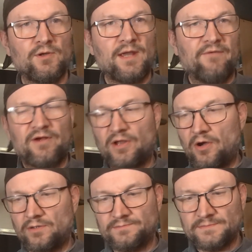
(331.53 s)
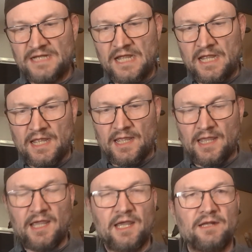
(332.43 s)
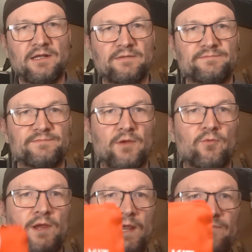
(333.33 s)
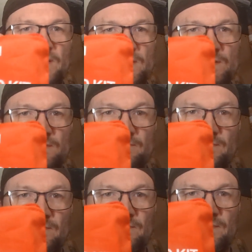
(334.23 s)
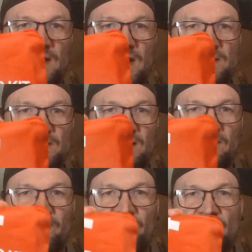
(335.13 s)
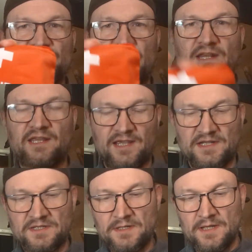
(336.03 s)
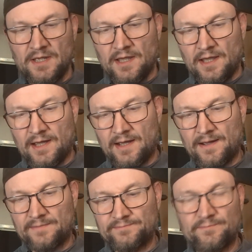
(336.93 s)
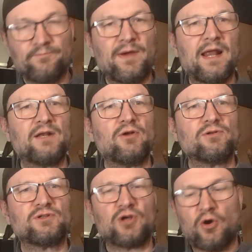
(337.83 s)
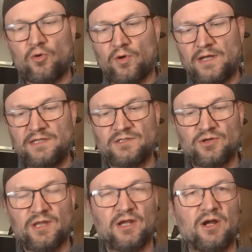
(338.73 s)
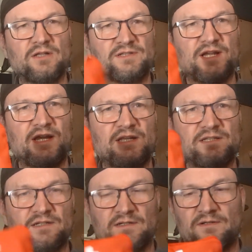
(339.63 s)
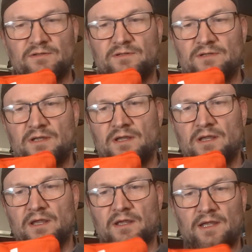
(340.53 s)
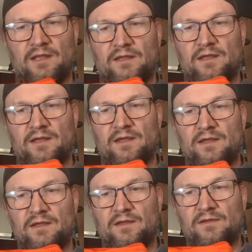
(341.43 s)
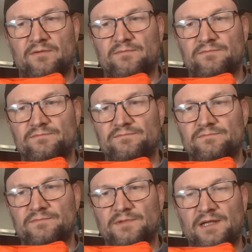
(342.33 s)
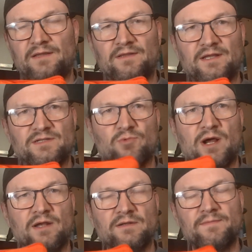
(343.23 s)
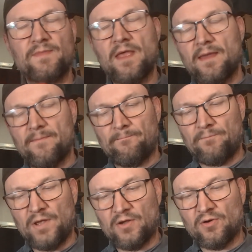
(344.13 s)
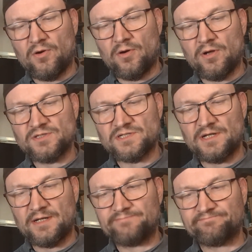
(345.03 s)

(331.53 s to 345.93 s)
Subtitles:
You never know. And we have this nice little first aid kit. But I don't go into the content in this one because